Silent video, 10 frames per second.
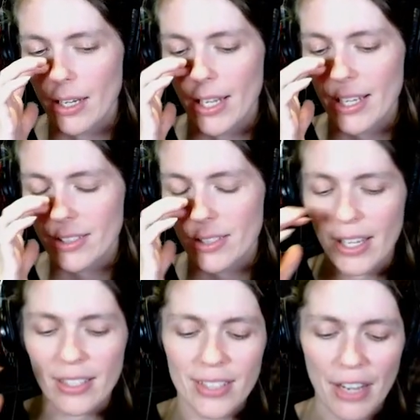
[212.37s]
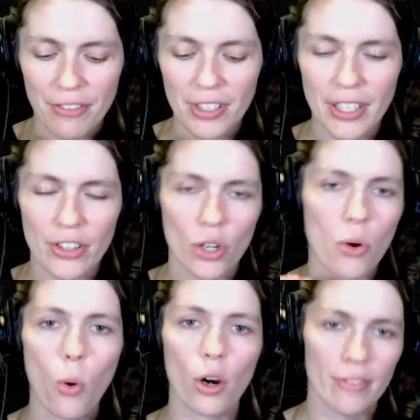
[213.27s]
is definitely the
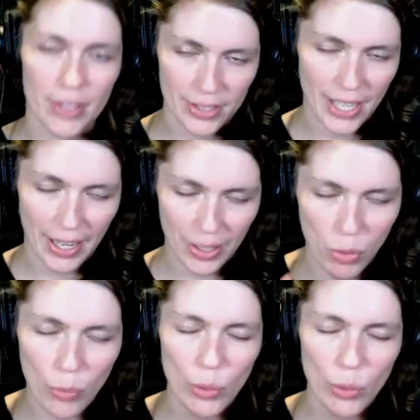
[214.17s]
core of this deck. And what we